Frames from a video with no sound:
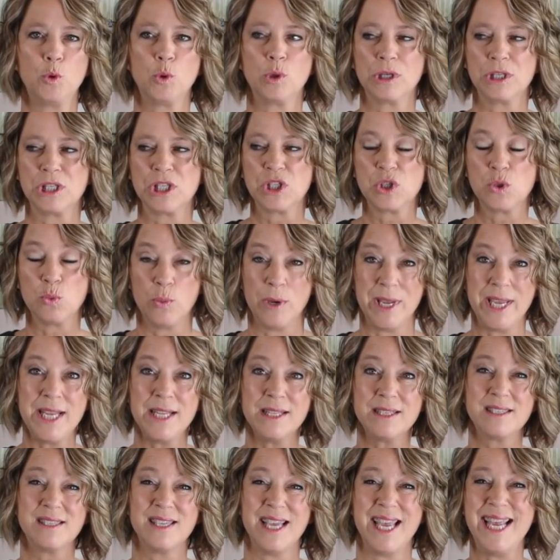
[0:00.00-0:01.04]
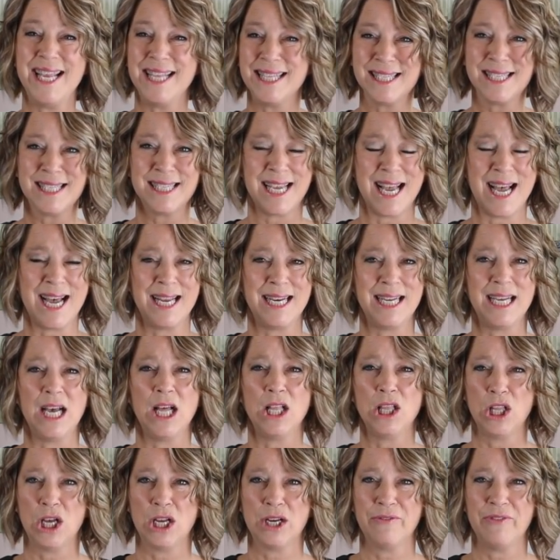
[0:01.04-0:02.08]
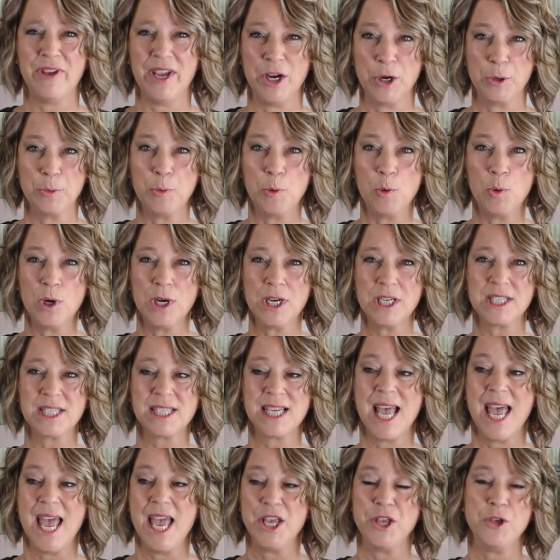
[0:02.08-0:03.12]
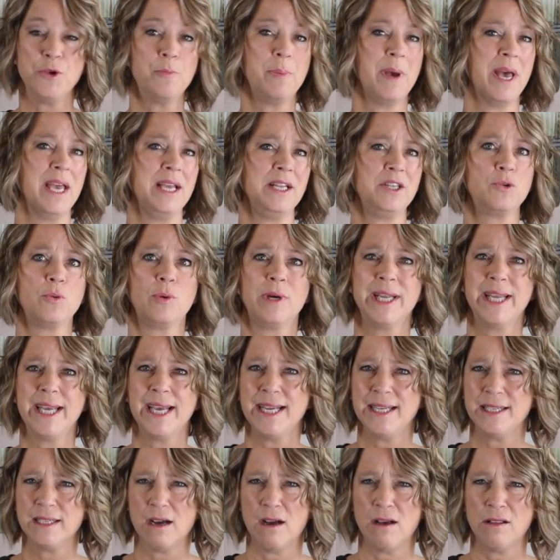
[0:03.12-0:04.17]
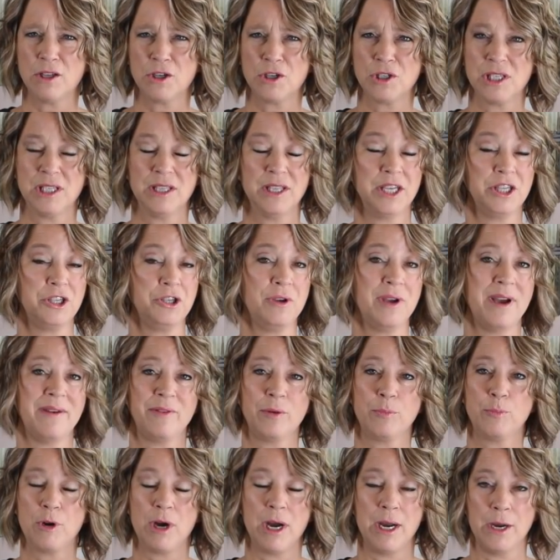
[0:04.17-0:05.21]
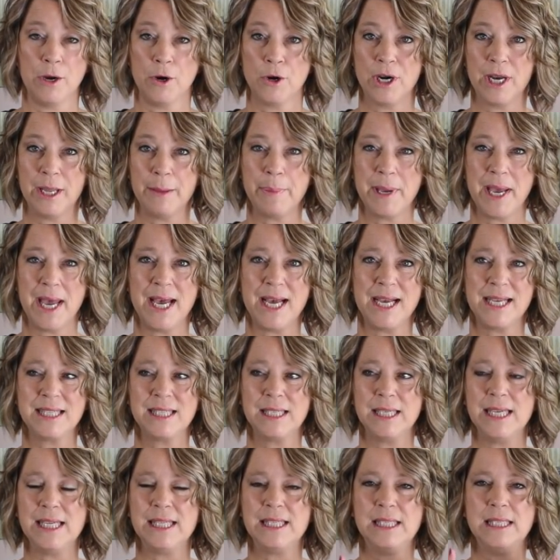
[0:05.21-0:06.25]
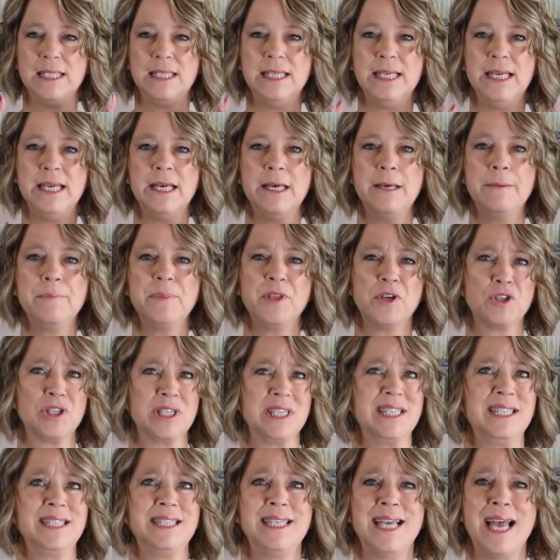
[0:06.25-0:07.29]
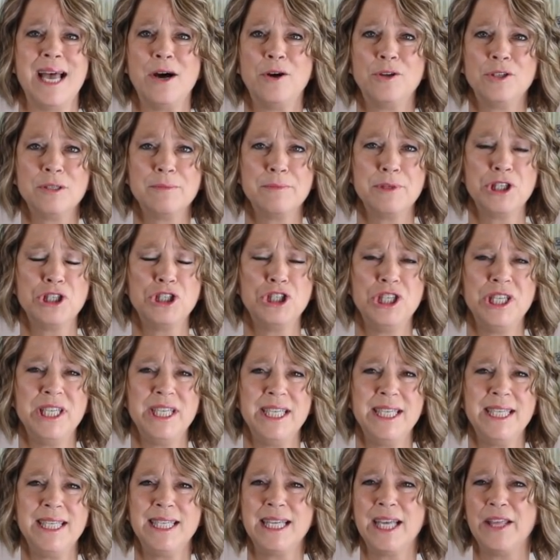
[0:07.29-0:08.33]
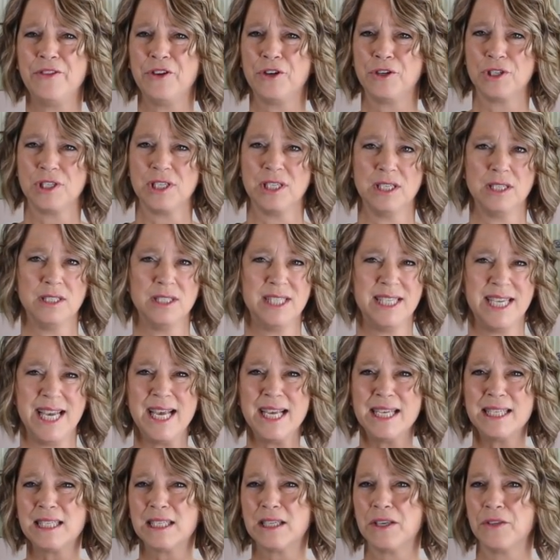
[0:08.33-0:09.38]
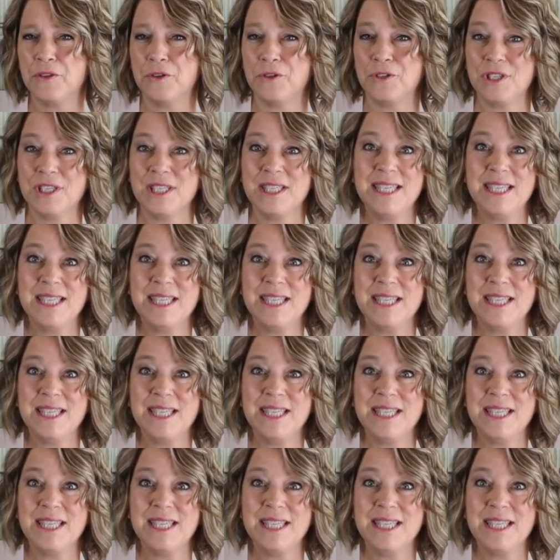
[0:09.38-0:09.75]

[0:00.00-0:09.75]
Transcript: or suites inside a lot of airports. You pay $28 unless you have a priority pass. It's dim, there's a sound machine, there's a desk, there's a